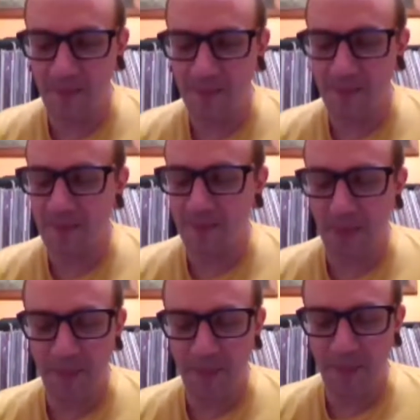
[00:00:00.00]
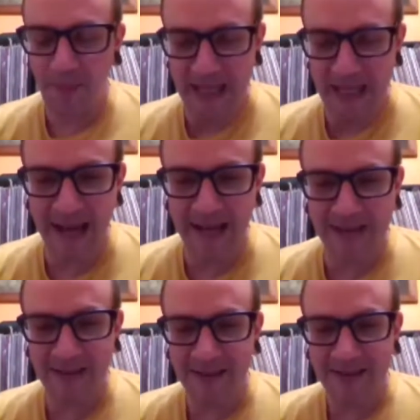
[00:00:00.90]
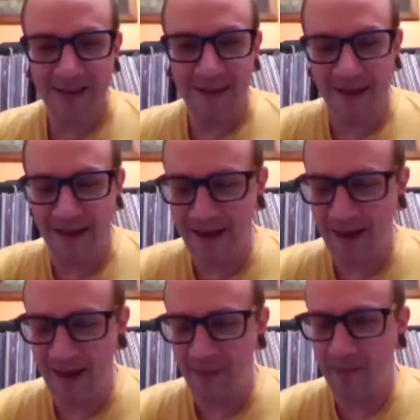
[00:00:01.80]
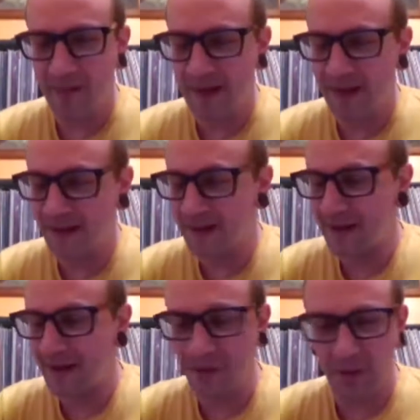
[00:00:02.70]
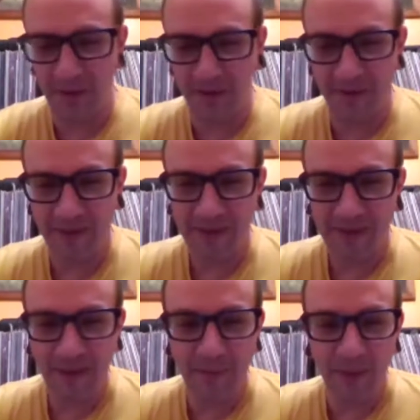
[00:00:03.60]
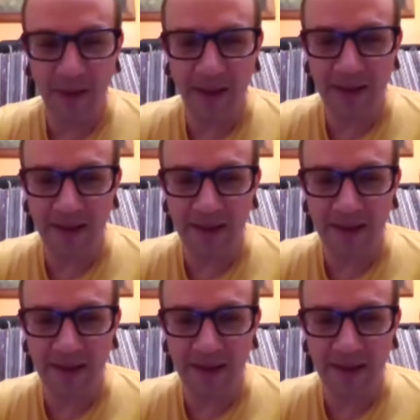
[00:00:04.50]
my buddy Nate and Chris, they play.